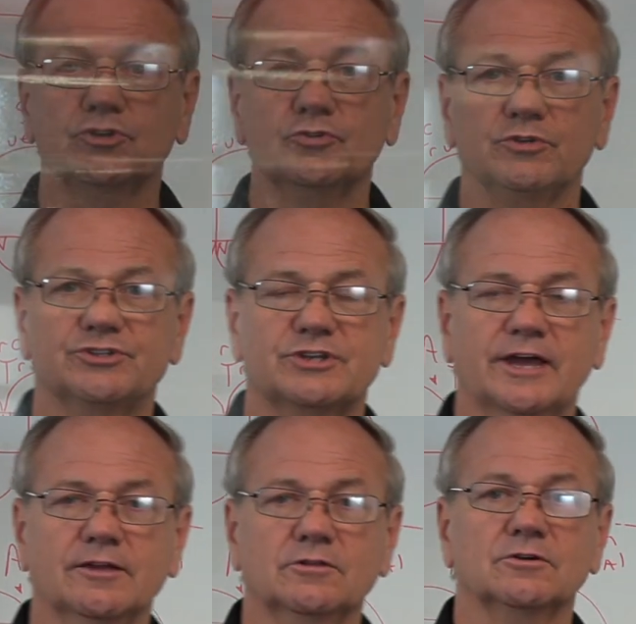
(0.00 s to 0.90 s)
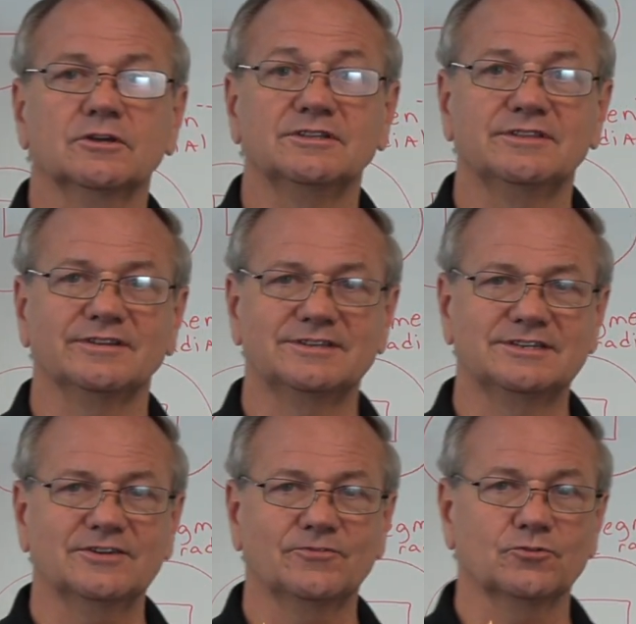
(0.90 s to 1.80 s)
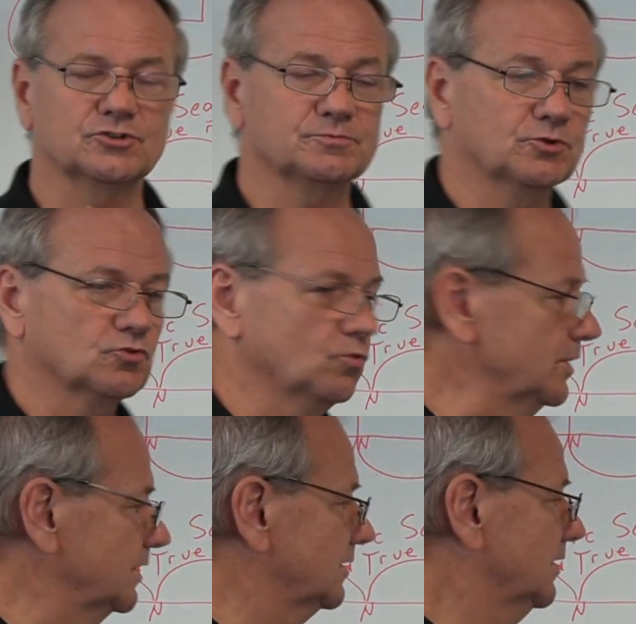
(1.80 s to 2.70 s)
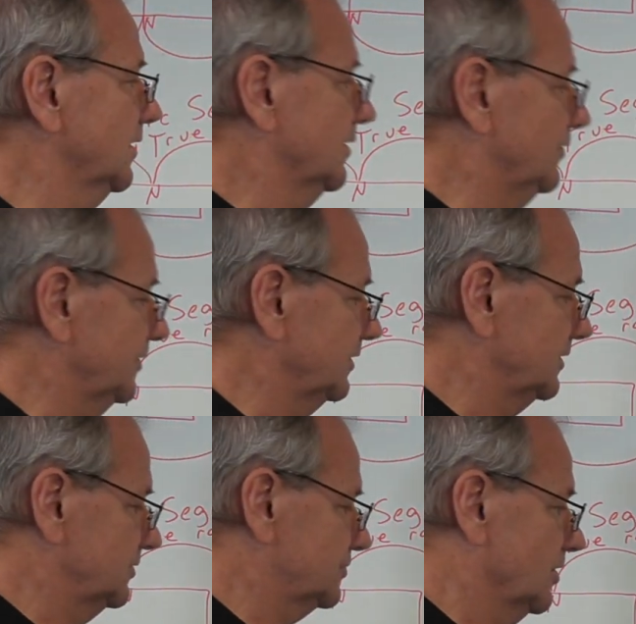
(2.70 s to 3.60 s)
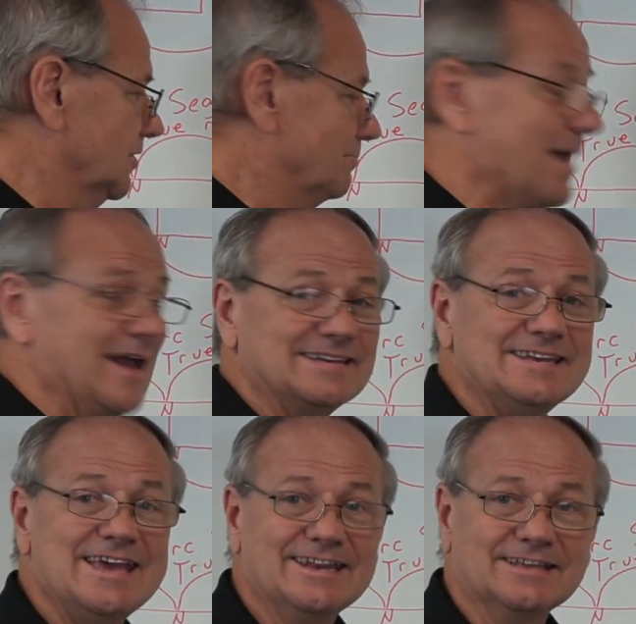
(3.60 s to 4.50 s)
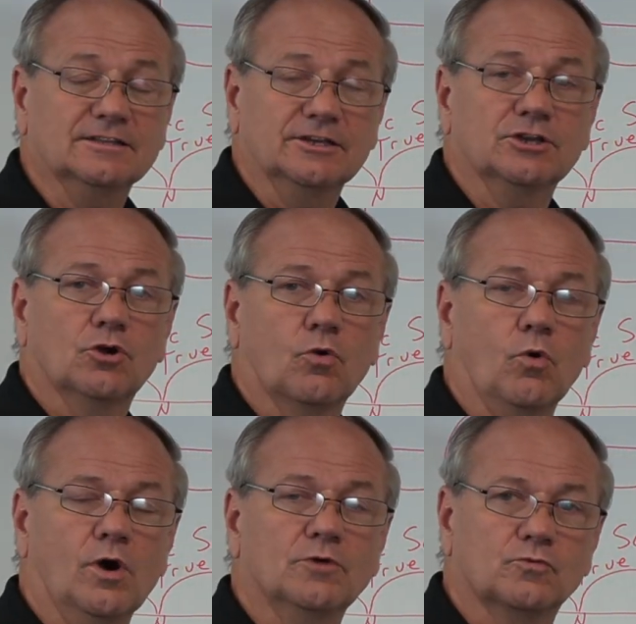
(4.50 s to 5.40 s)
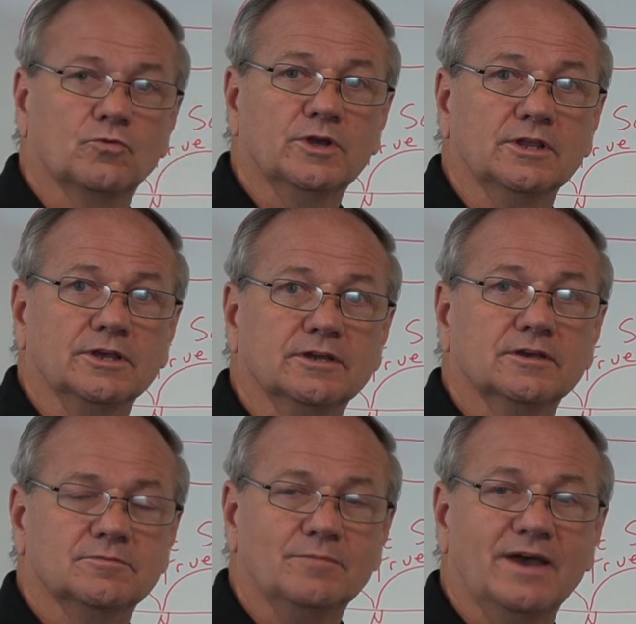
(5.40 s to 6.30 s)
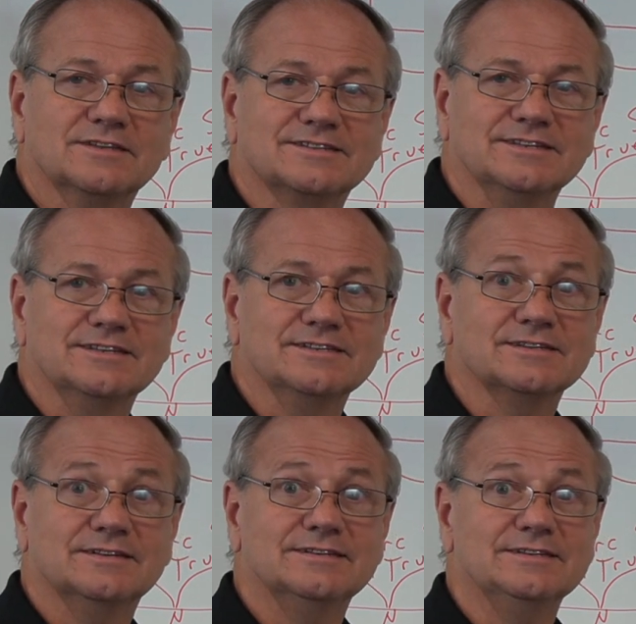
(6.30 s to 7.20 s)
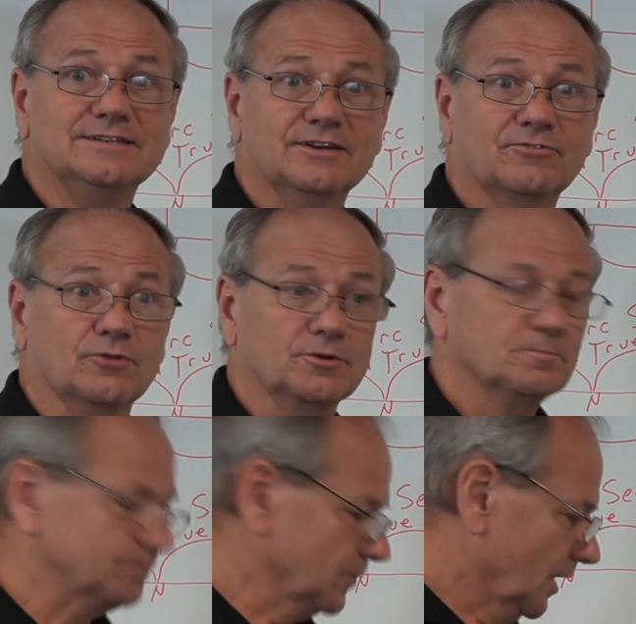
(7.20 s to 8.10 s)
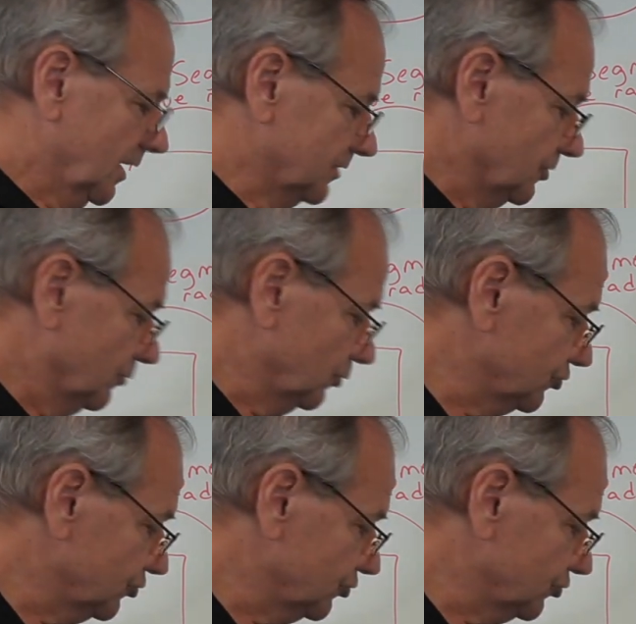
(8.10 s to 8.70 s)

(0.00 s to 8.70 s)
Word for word: do is take a look at the difference between these magnetically. What really makes these different? And so we'll